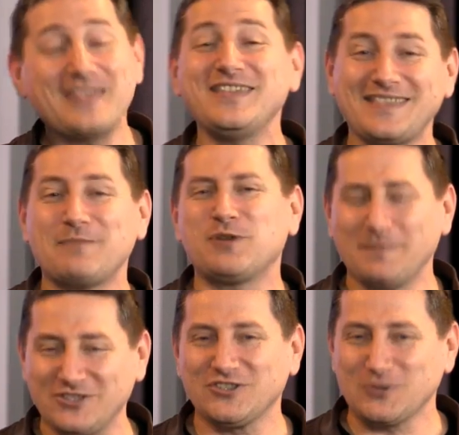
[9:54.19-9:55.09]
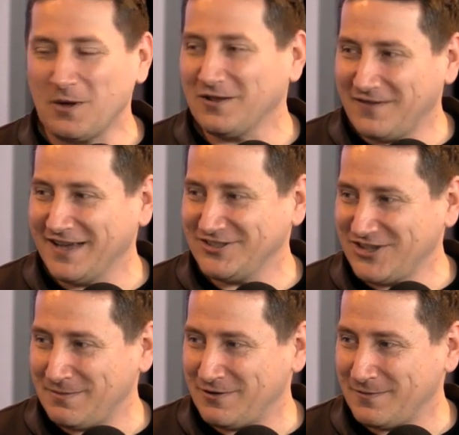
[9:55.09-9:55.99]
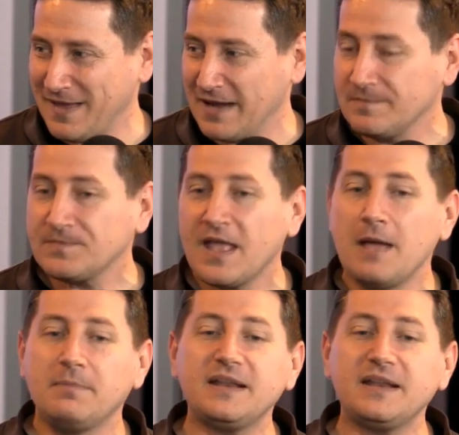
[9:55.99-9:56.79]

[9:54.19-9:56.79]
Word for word: I think that pretty much disqualifies Jamie from that.